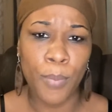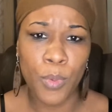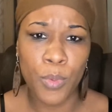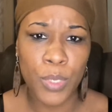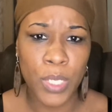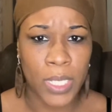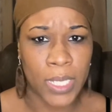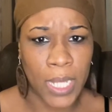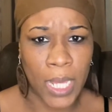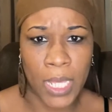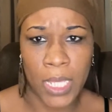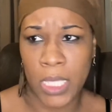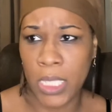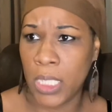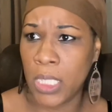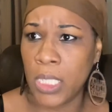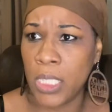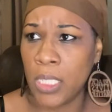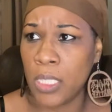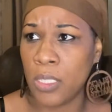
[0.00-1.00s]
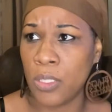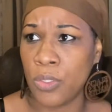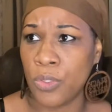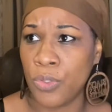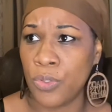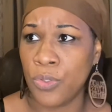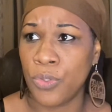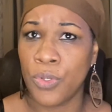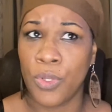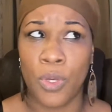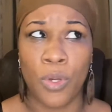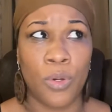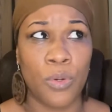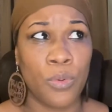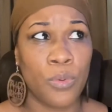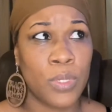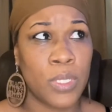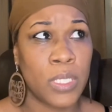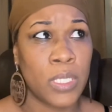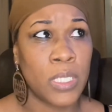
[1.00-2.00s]
and that he
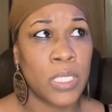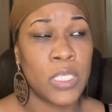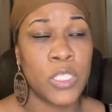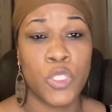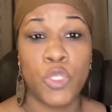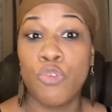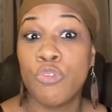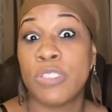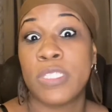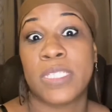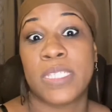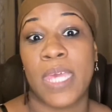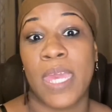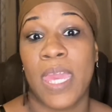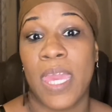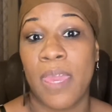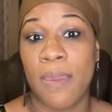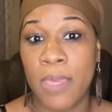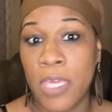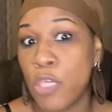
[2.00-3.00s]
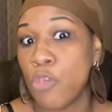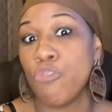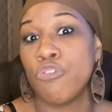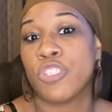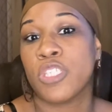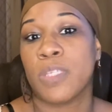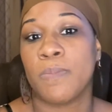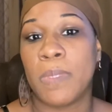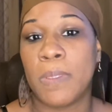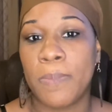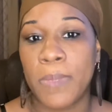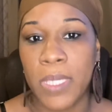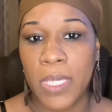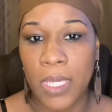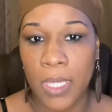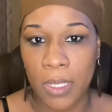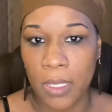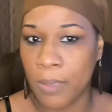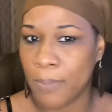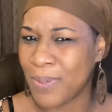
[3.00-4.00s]
used to be big-headed,